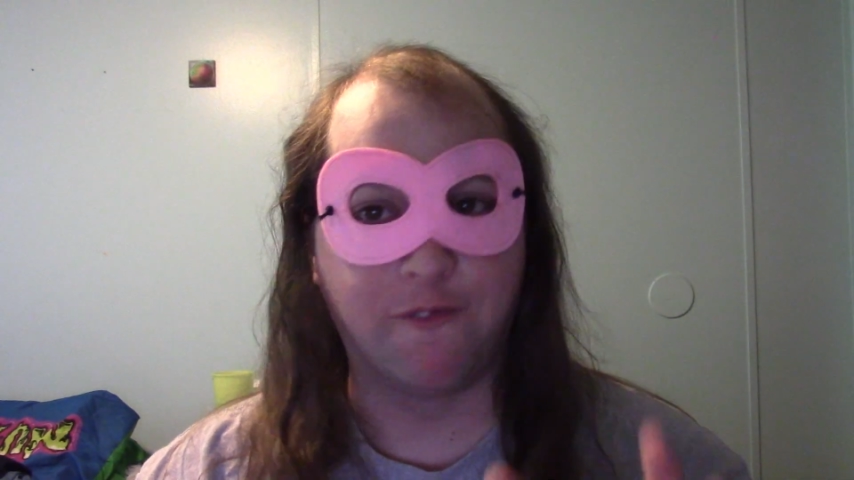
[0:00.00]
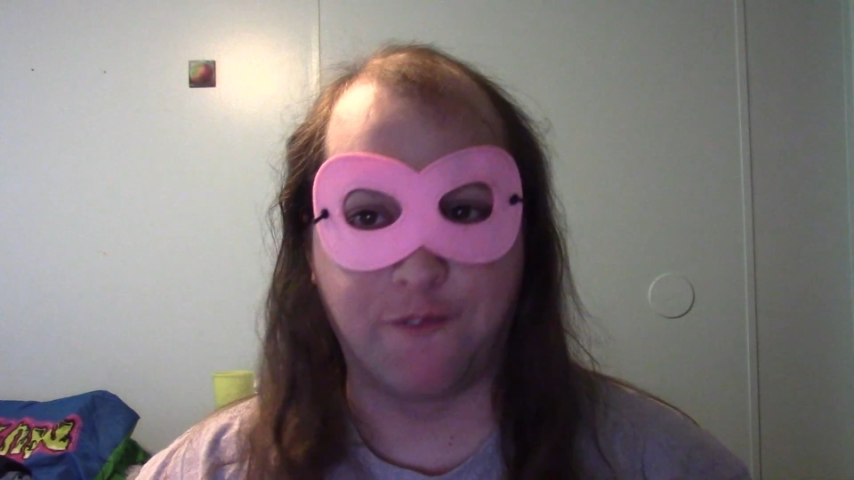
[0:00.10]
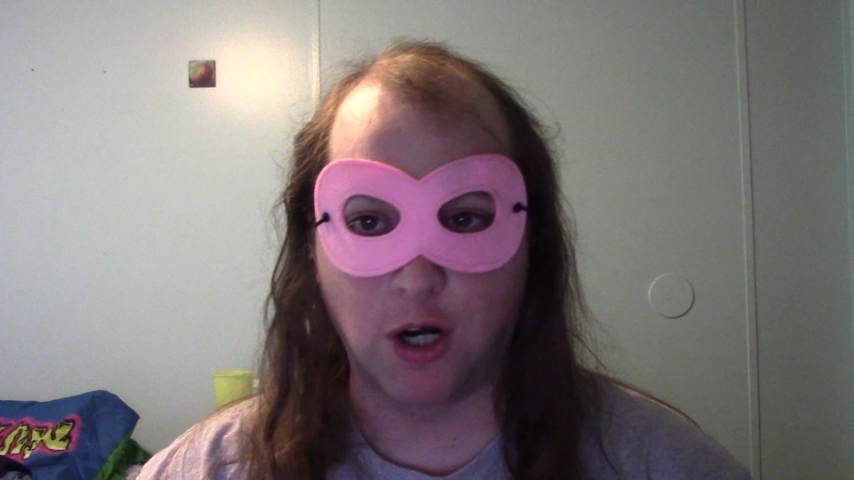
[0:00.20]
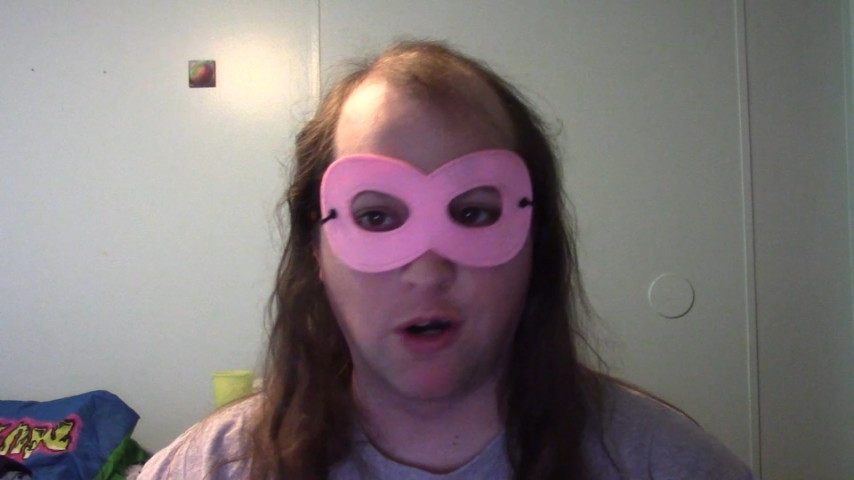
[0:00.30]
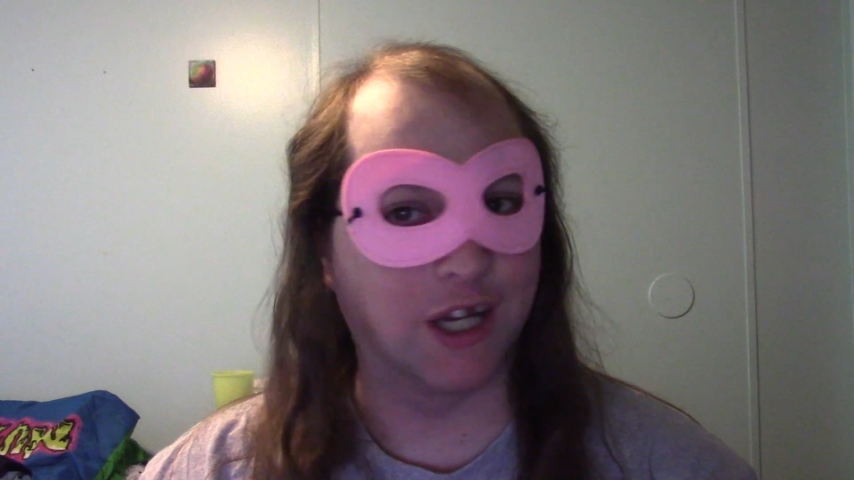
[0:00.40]

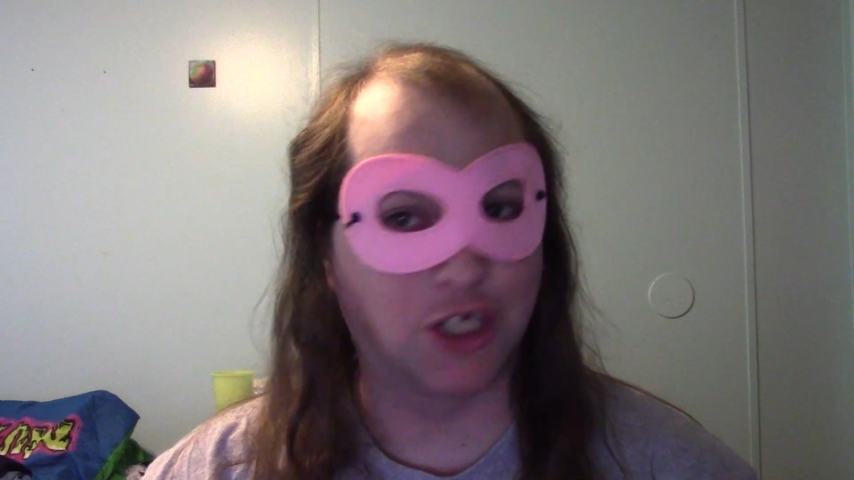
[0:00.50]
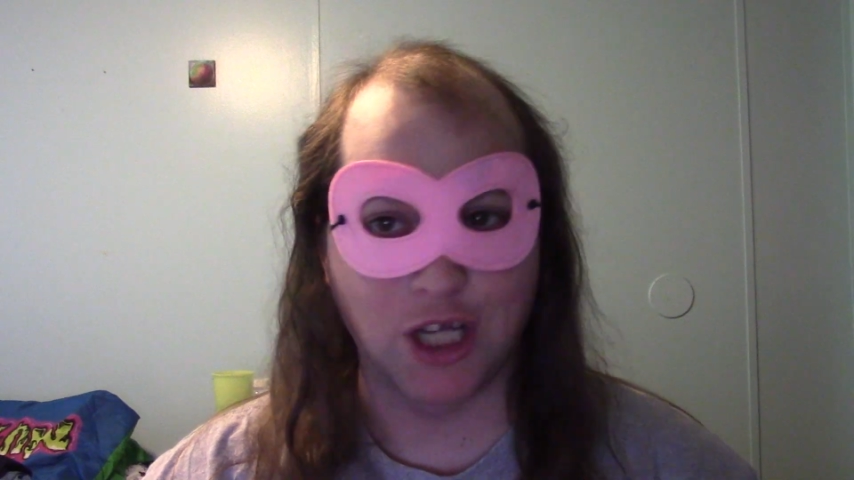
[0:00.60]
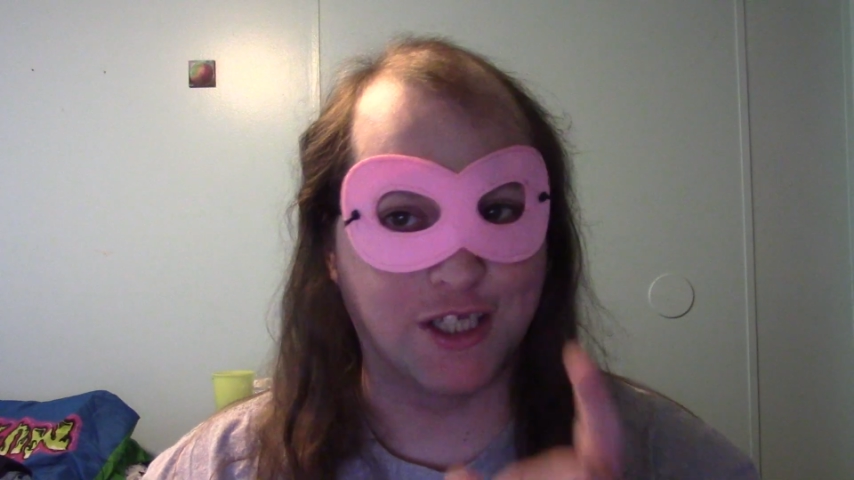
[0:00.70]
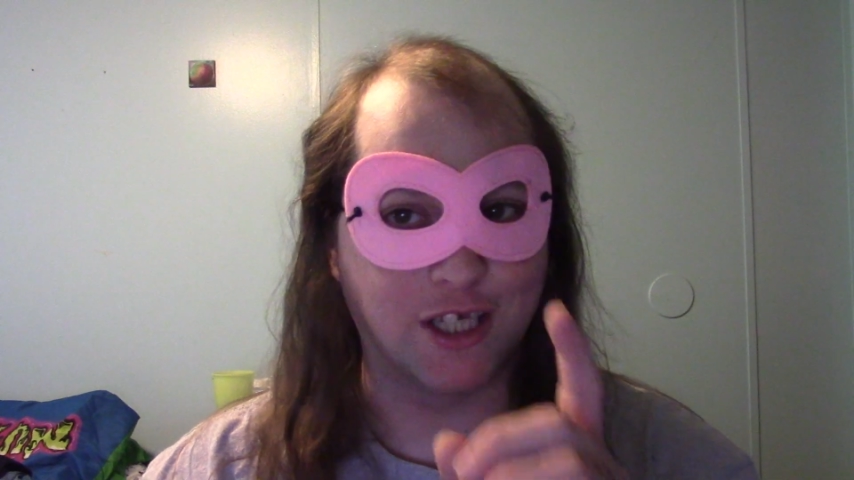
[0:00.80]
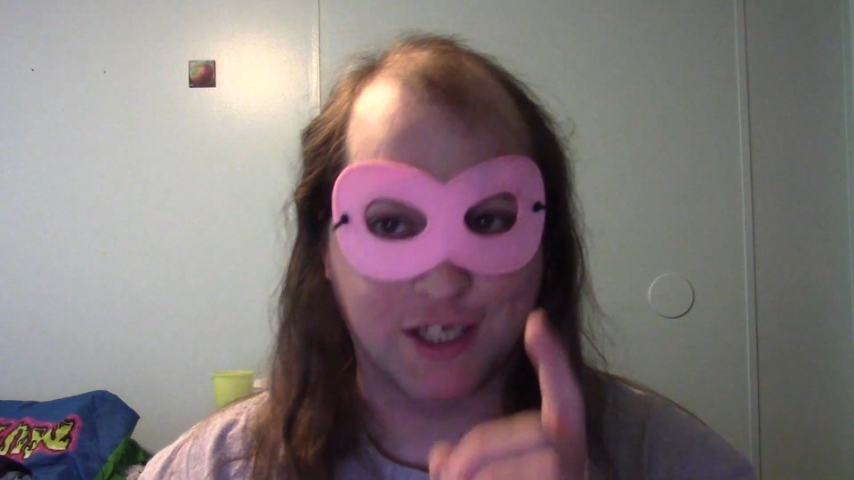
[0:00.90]
furry,
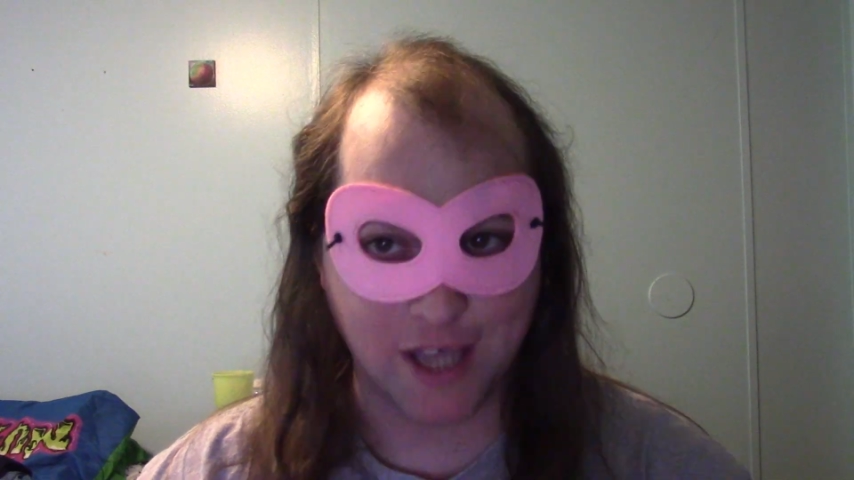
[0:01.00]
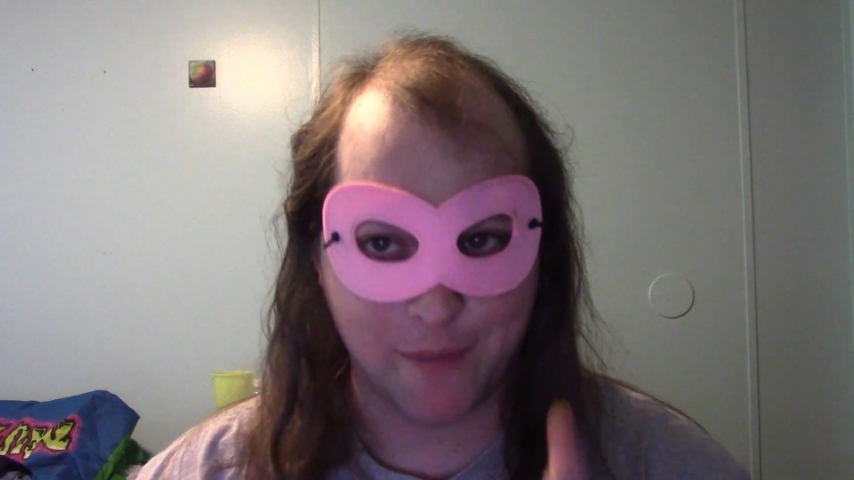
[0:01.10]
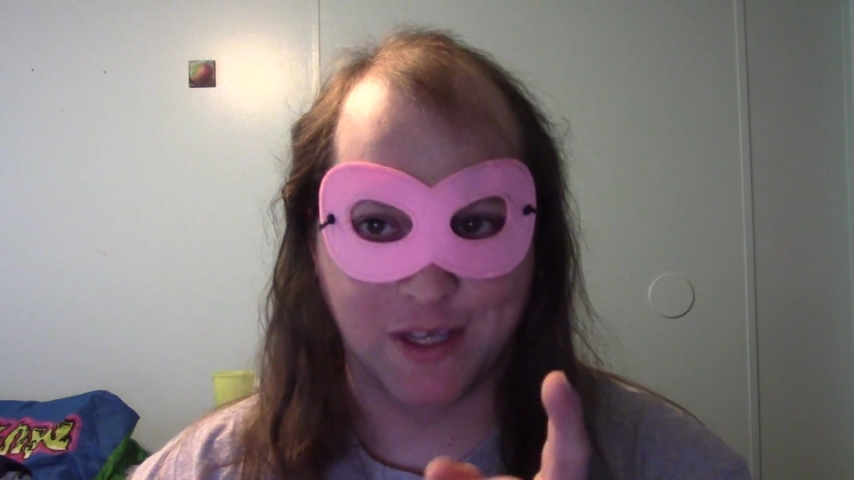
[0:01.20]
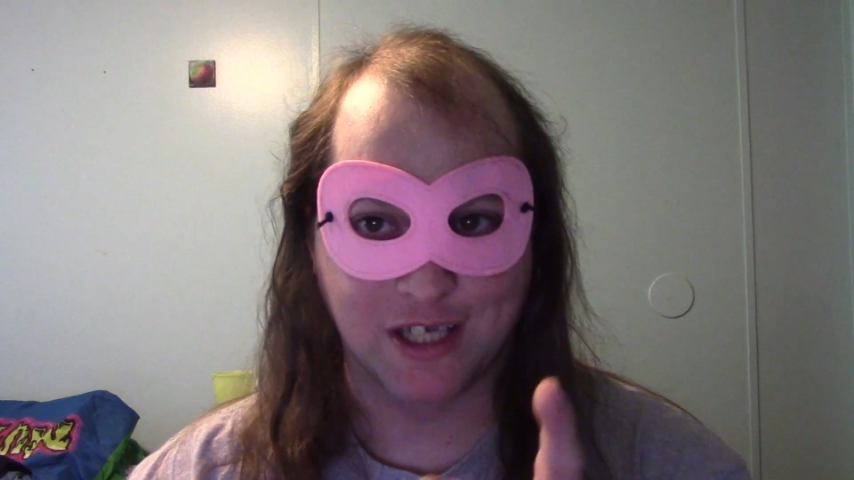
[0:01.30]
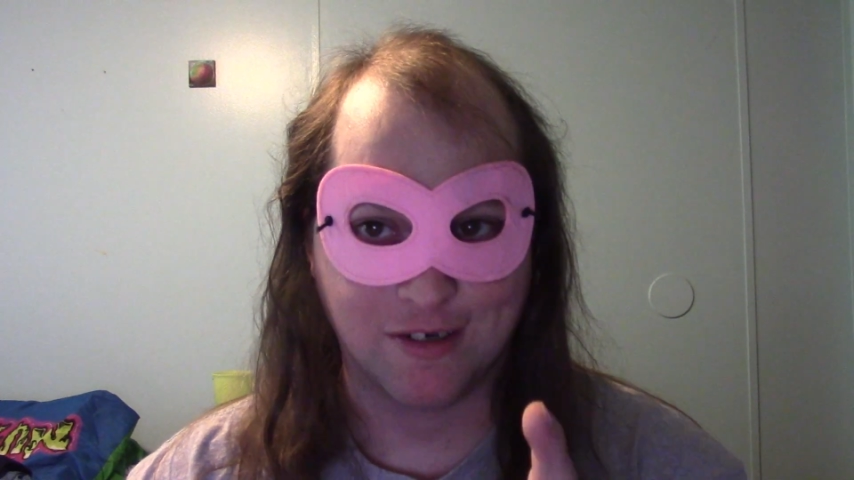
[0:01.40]
just
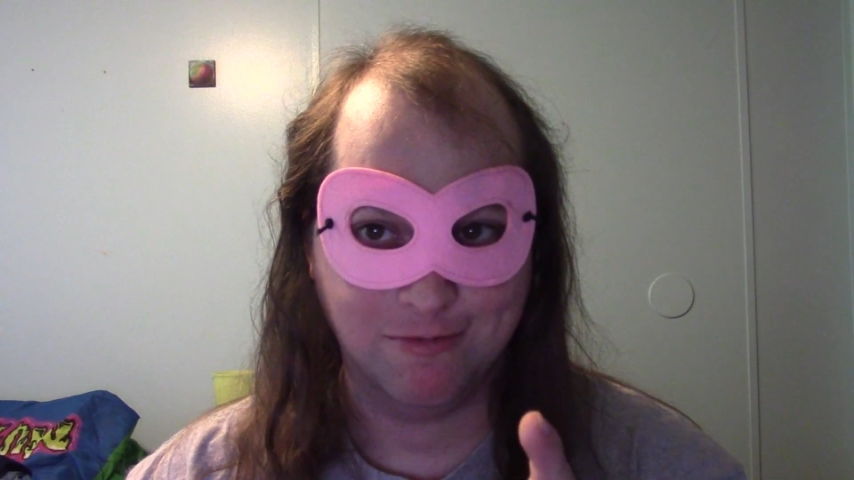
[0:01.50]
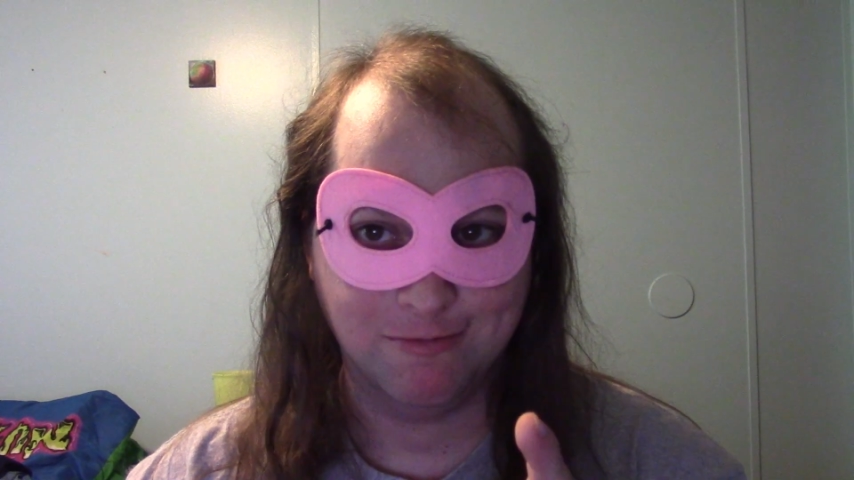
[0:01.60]
accept it!